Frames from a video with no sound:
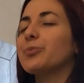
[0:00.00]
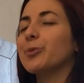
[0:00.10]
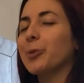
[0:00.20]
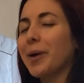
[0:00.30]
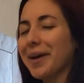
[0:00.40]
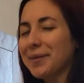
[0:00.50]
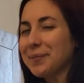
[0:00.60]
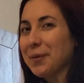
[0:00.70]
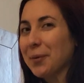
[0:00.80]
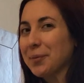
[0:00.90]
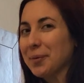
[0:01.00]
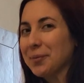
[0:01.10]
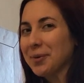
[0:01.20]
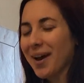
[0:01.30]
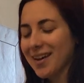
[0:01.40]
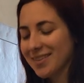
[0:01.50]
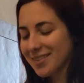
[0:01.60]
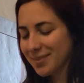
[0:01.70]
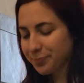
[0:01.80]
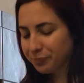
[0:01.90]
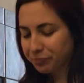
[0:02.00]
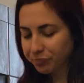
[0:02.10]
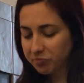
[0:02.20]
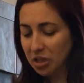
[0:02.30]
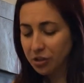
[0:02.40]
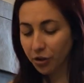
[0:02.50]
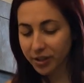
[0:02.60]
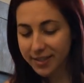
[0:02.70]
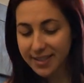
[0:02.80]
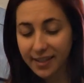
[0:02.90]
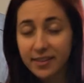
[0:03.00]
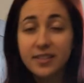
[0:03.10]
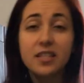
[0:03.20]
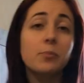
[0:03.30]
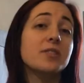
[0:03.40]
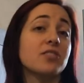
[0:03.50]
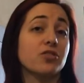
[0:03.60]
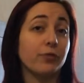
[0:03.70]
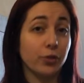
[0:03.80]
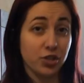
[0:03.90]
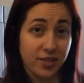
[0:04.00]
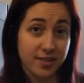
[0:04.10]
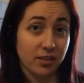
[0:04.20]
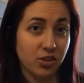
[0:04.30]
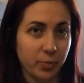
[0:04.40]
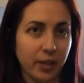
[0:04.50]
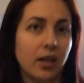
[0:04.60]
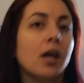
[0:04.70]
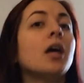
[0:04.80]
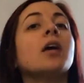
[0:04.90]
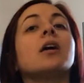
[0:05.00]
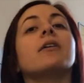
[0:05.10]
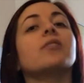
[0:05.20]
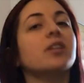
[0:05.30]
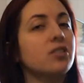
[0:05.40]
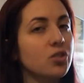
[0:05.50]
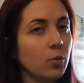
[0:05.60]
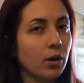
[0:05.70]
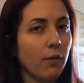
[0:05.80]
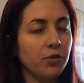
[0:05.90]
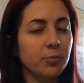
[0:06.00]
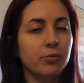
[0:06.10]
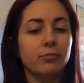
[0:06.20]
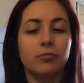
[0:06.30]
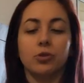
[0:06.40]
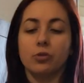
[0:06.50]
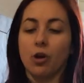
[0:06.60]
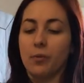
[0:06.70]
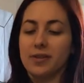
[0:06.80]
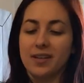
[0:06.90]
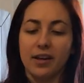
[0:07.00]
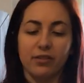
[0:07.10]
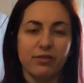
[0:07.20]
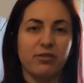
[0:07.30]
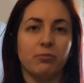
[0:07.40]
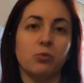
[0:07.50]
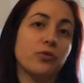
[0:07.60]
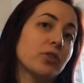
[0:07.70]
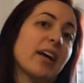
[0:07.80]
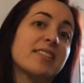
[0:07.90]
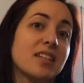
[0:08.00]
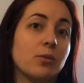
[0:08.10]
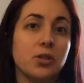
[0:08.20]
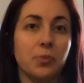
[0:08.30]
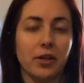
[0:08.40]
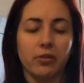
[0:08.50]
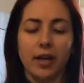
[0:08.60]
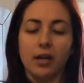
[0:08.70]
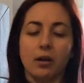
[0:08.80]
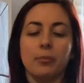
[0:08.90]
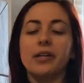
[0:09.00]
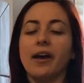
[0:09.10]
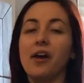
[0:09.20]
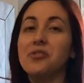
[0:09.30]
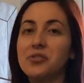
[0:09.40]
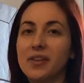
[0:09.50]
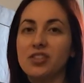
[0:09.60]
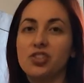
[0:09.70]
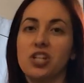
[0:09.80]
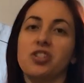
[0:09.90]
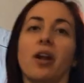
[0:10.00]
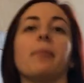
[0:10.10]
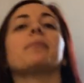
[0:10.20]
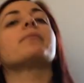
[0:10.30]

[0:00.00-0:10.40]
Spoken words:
Okay, open up your eyes. You're going to stay in the seated position for just a little bit. If it gets too uncomfortable, you can always kind of move your legs any which way you'd like, but I also like to change it up.